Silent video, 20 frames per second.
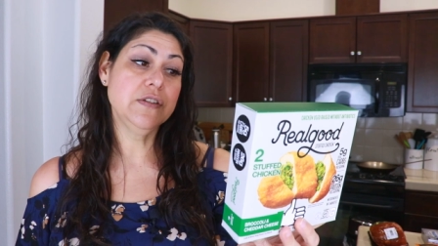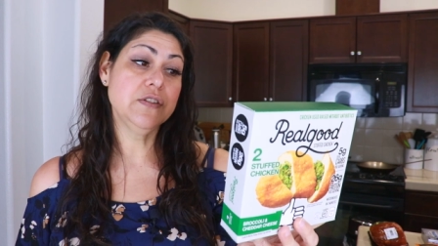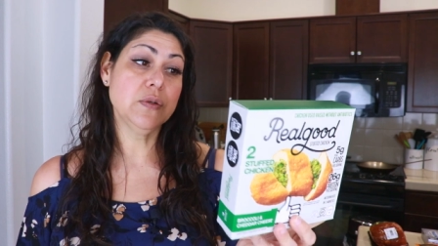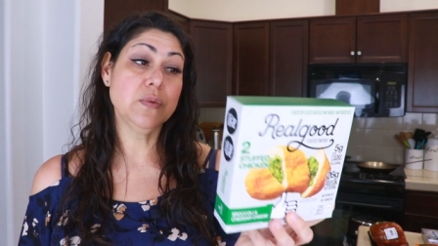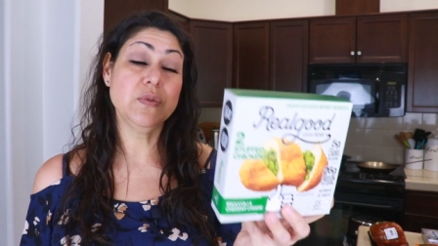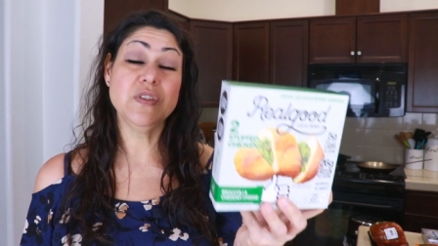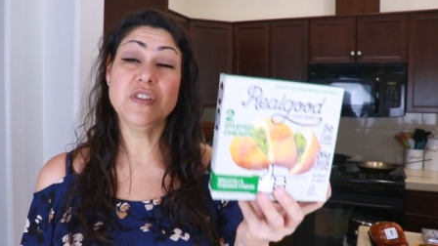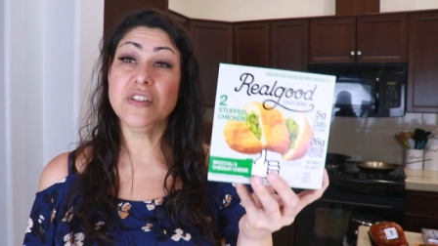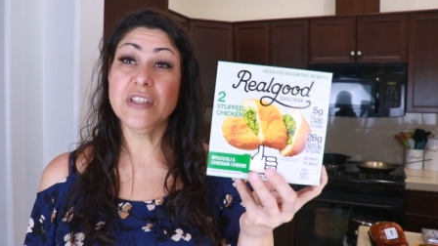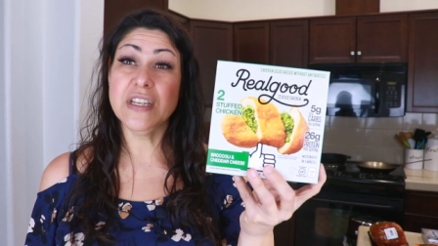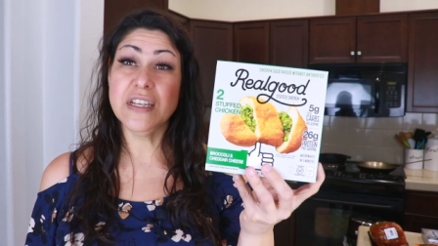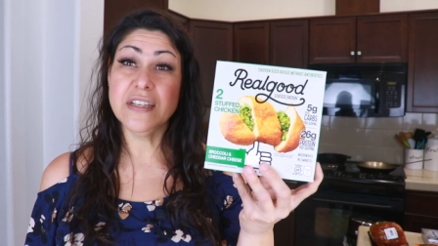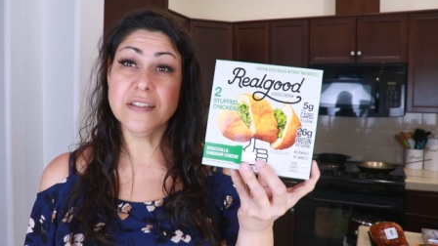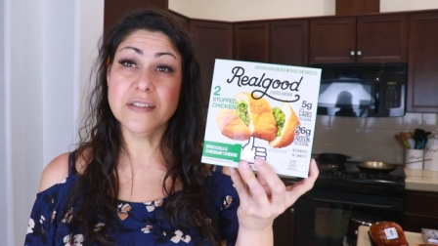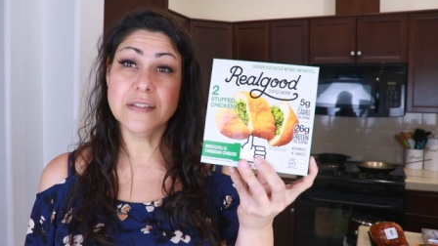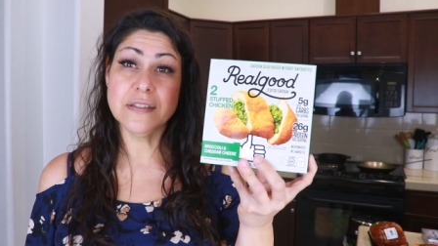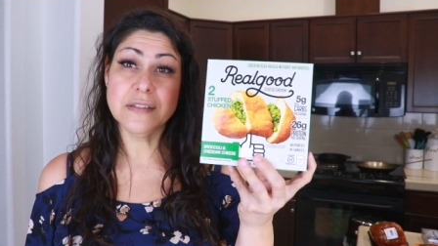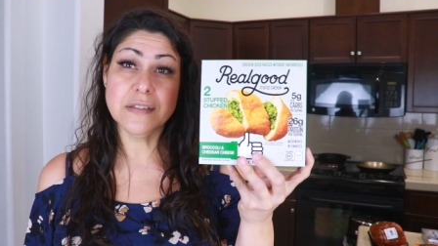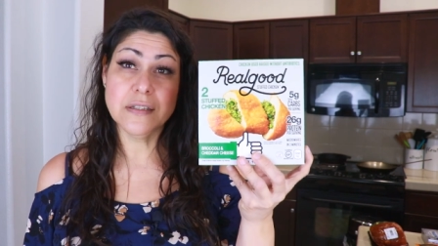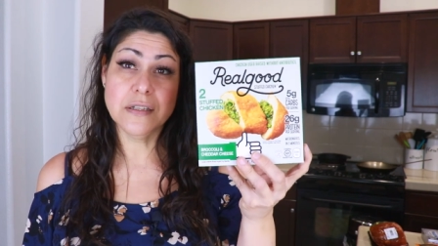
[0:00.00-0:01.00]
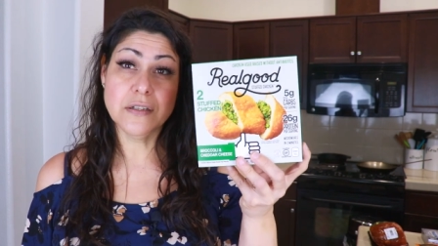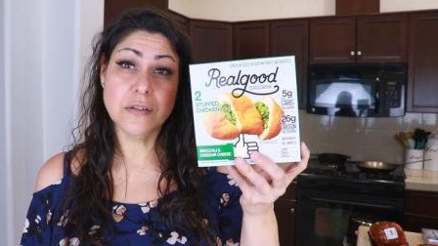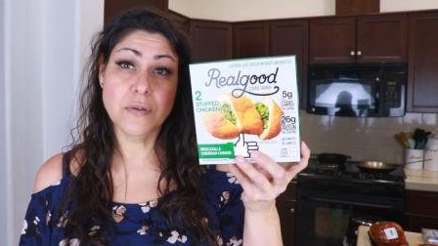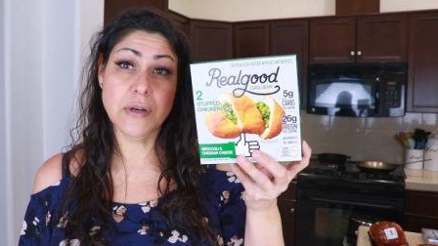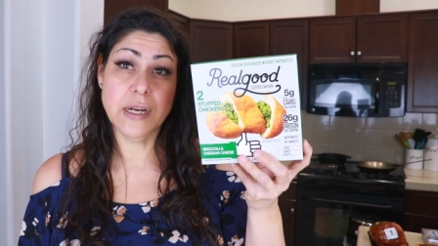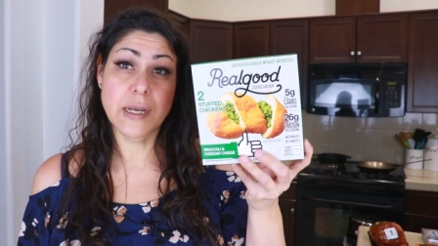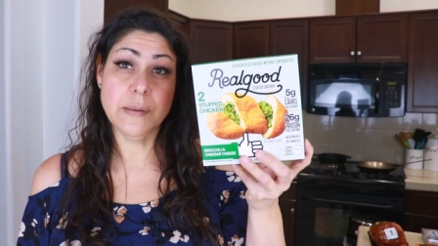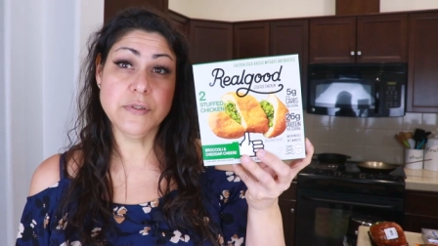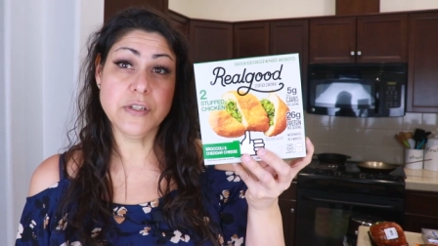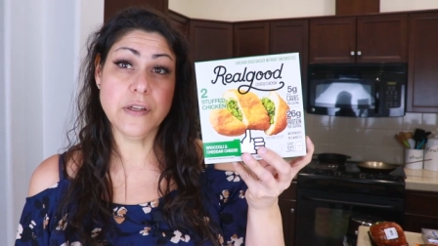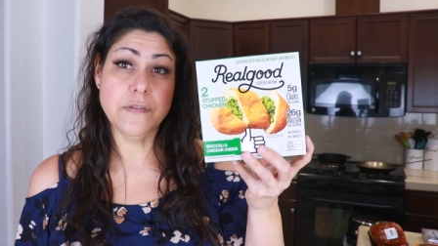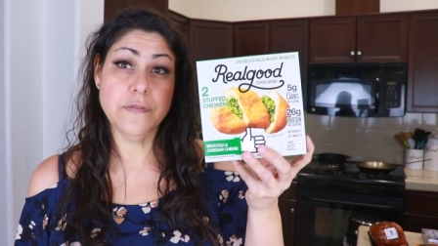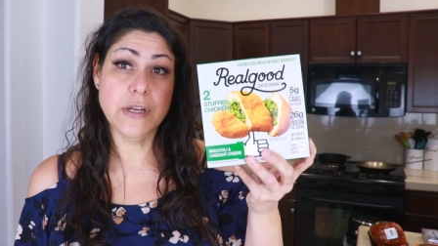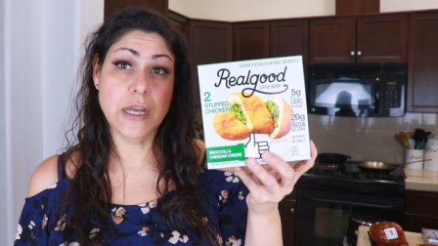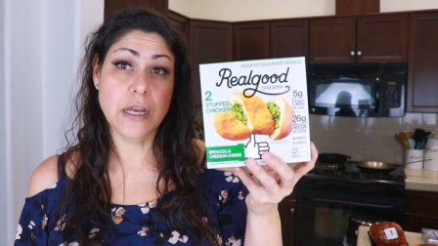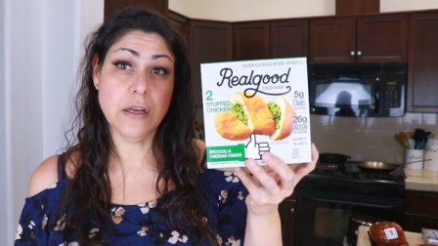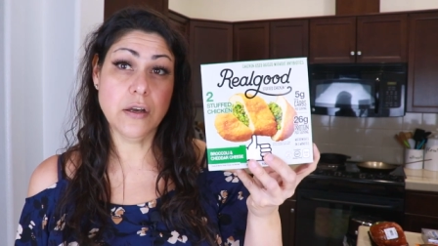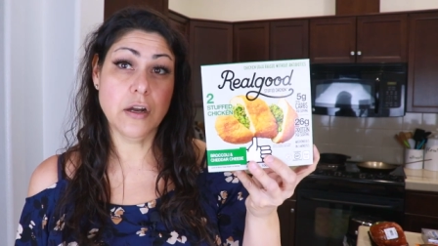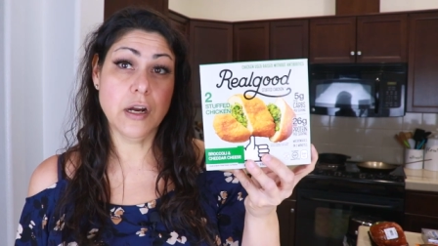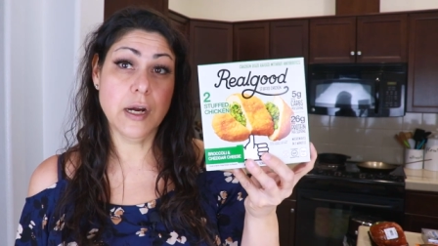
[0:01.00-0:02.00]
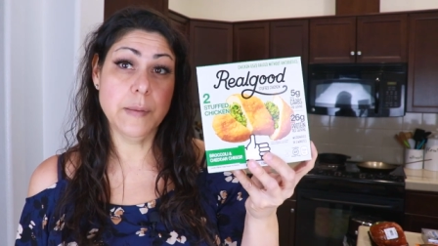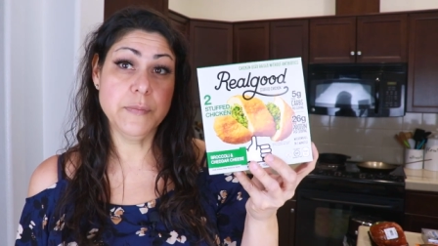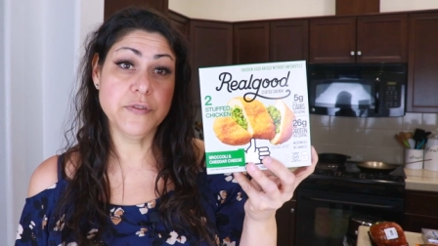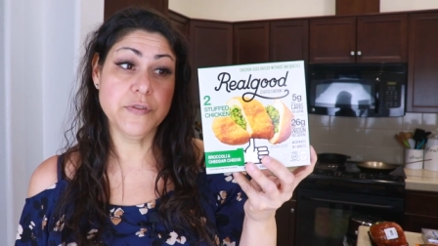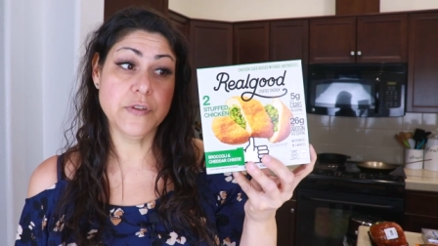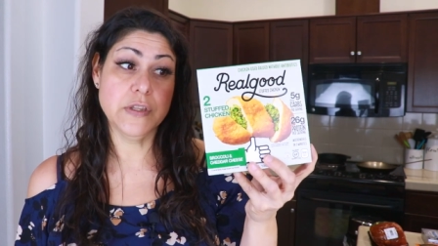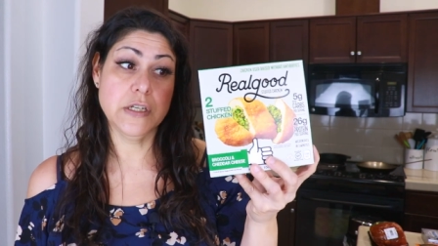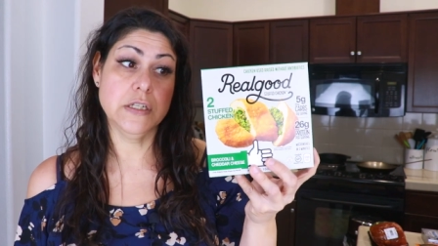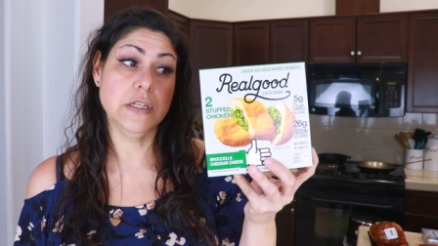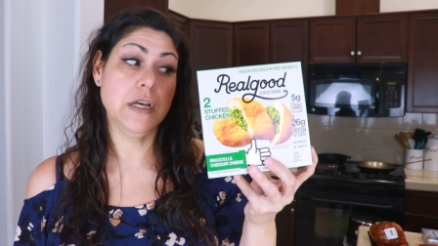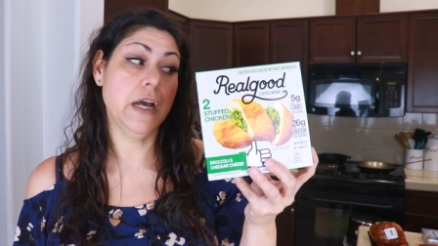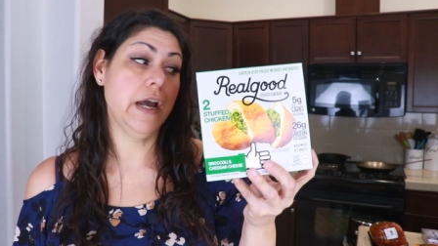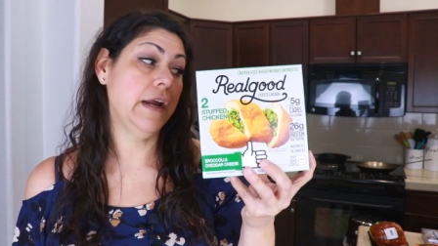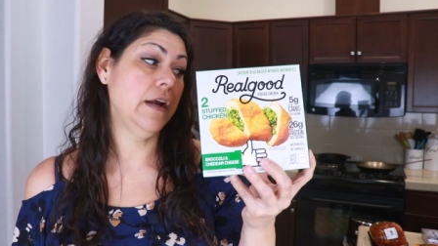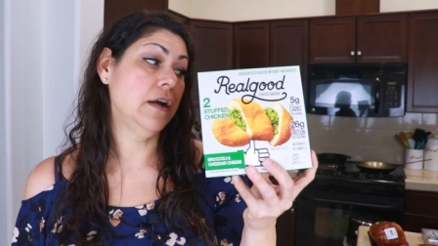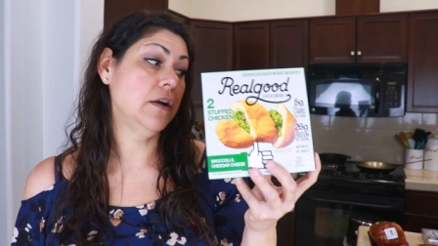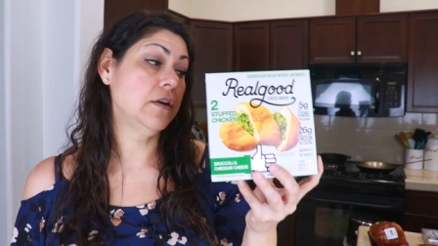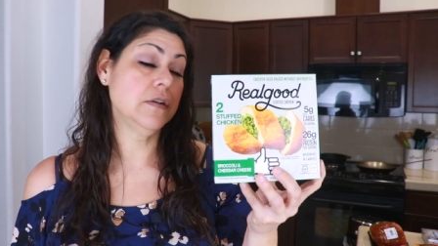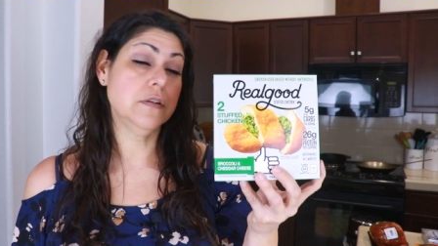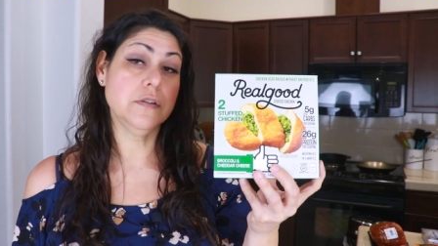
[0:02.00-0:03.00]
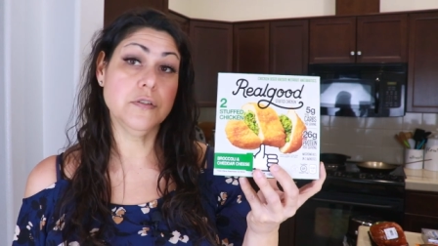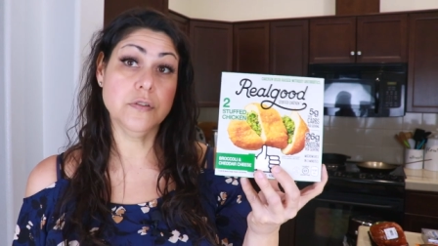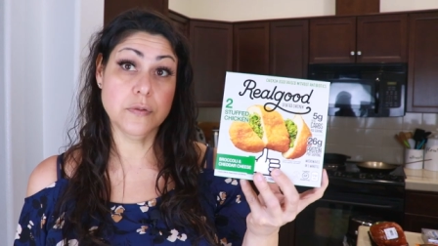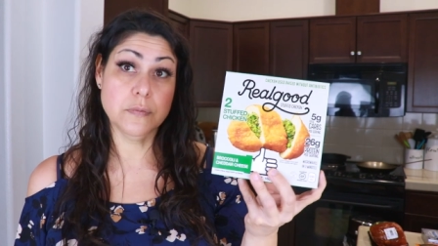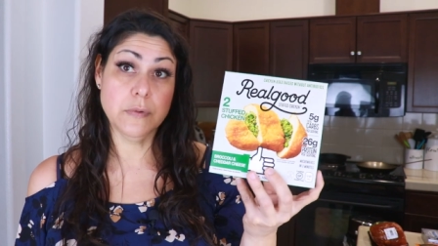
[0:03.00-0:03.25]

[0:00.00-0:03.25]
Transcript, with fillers: so six grams of net carbs for the entire